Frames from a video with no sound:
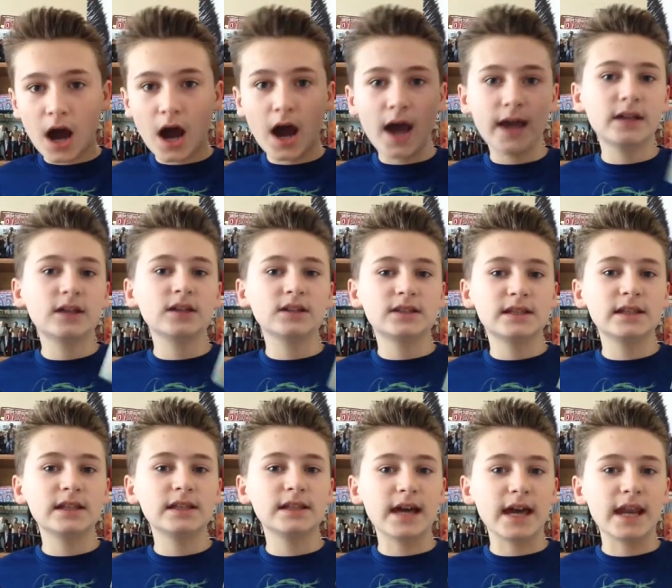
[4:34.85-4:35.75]
I could
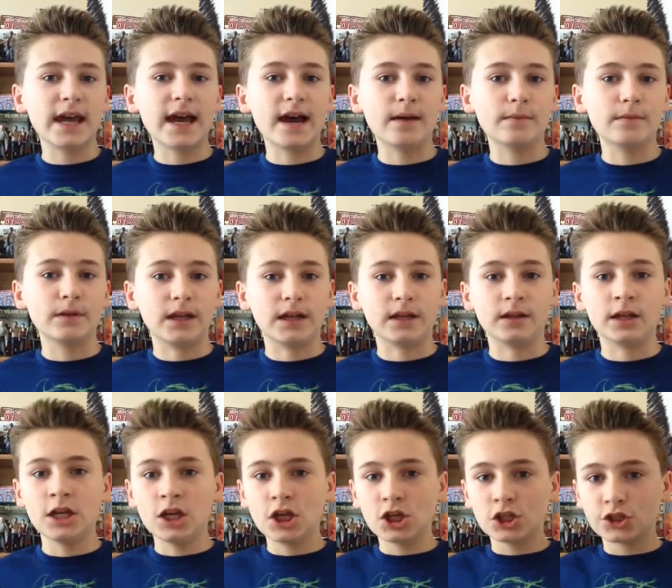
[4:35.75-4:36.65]
see that happening.
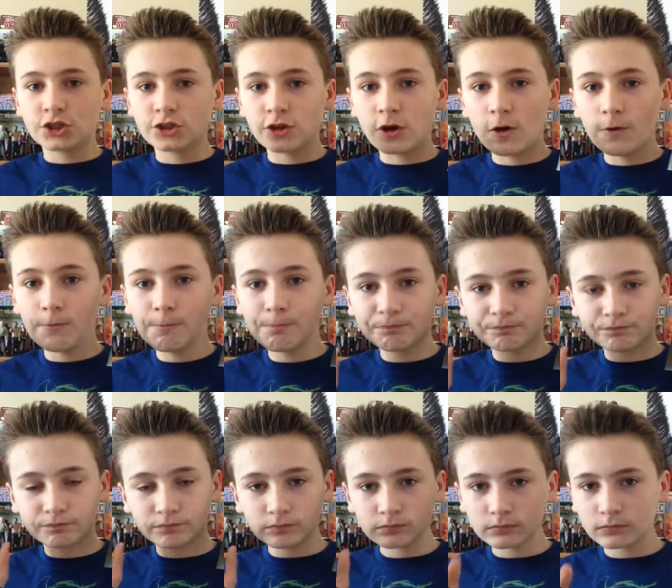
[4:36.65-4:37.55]
So
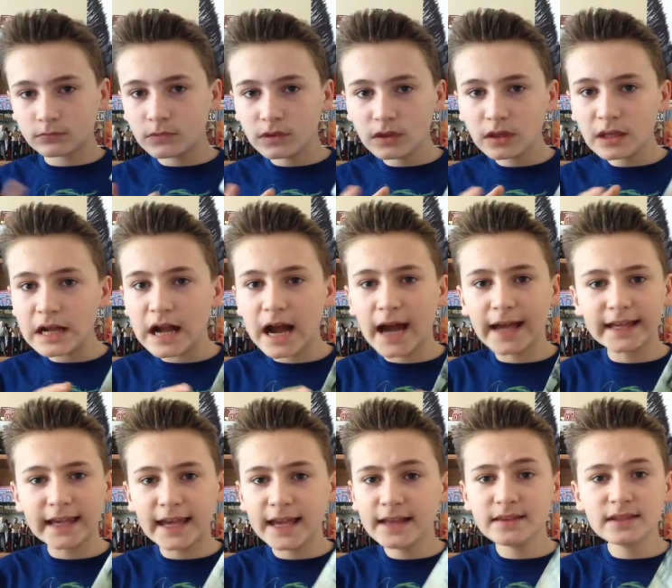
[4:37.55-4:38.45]
I
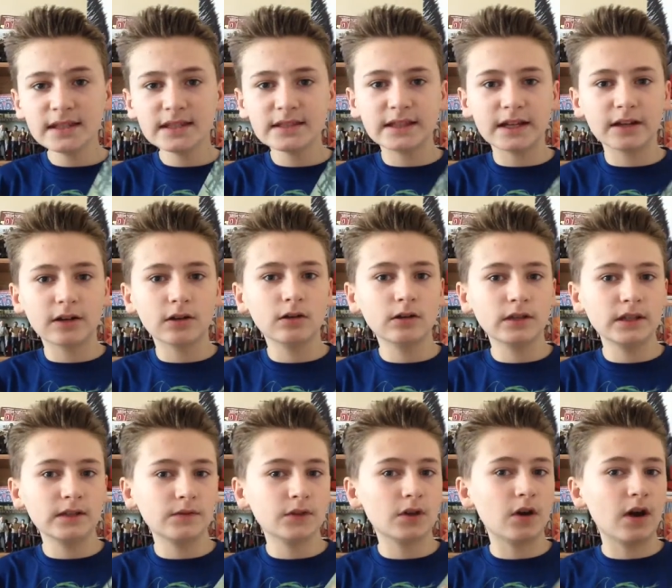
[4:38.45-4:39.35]
can't see Daryl,
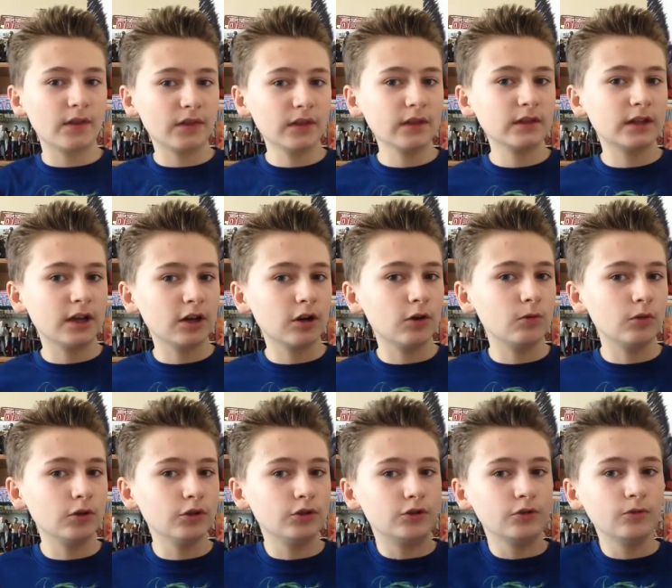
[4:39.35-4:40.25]
even though I think Daryl
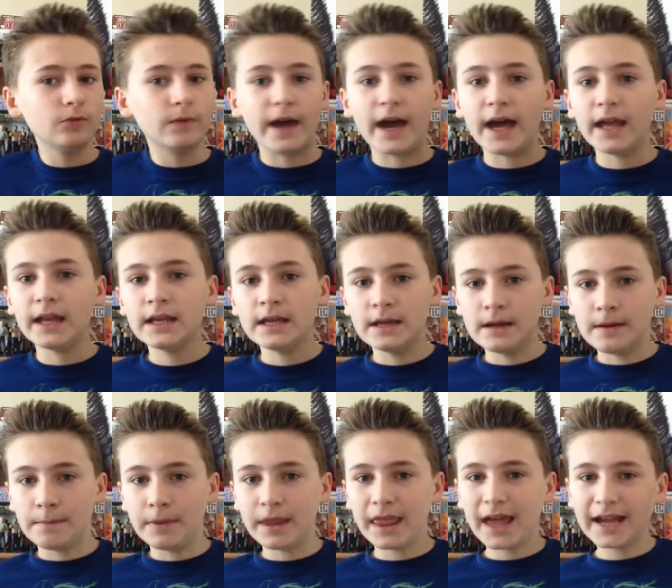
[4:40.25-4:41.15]
would do that,
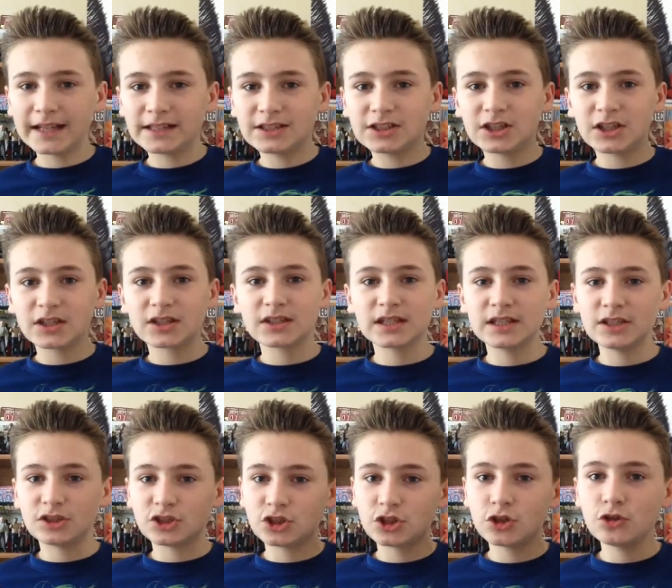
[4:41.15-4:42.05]
but
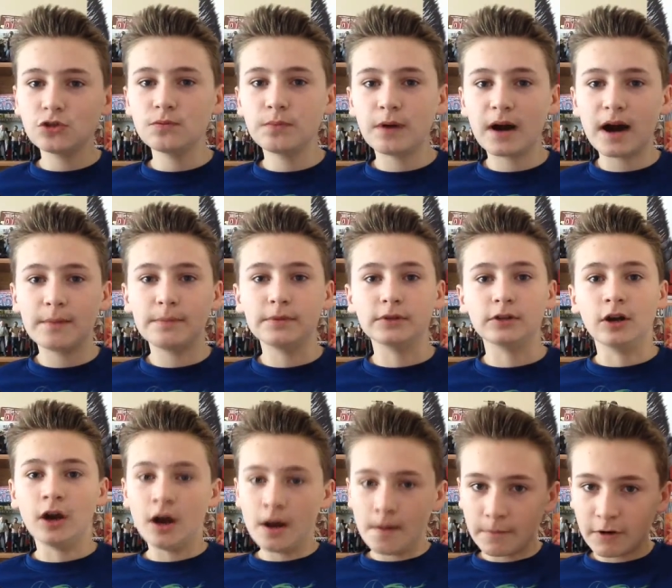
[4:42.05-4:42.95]
he's too
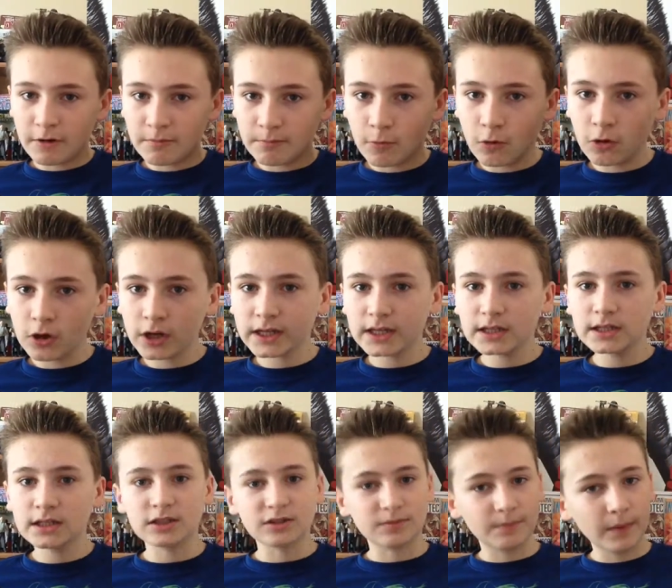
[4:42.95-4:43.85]
popular. But
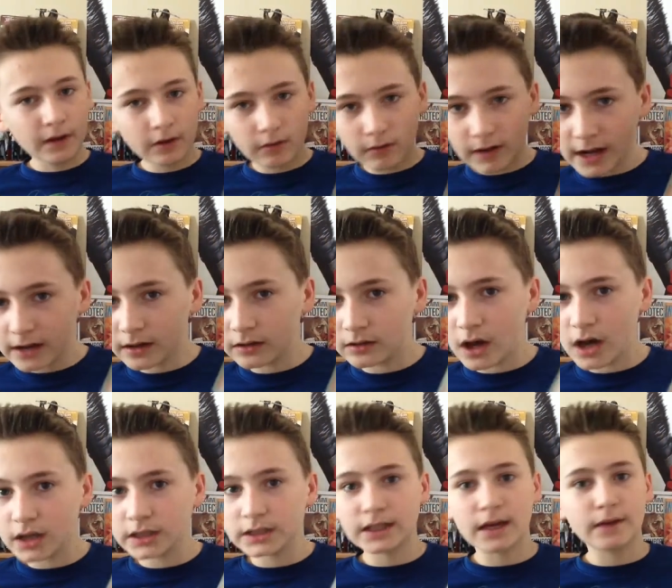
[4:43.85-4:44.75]
Morgan, he's been around
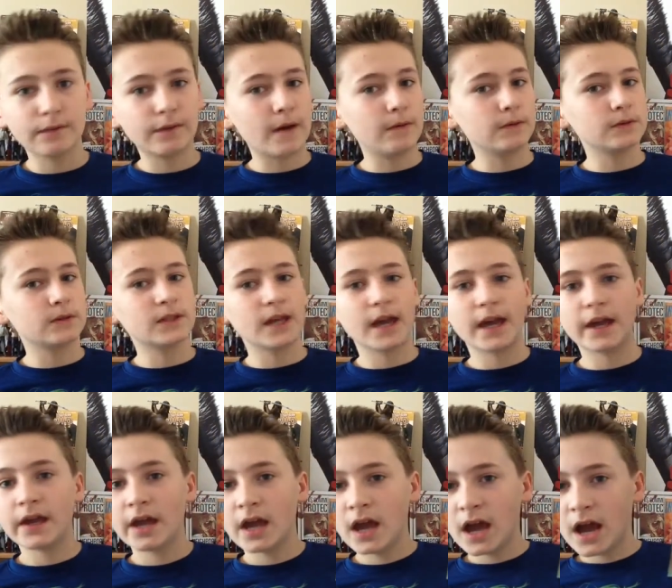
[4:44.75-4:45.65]
long enough, I would say.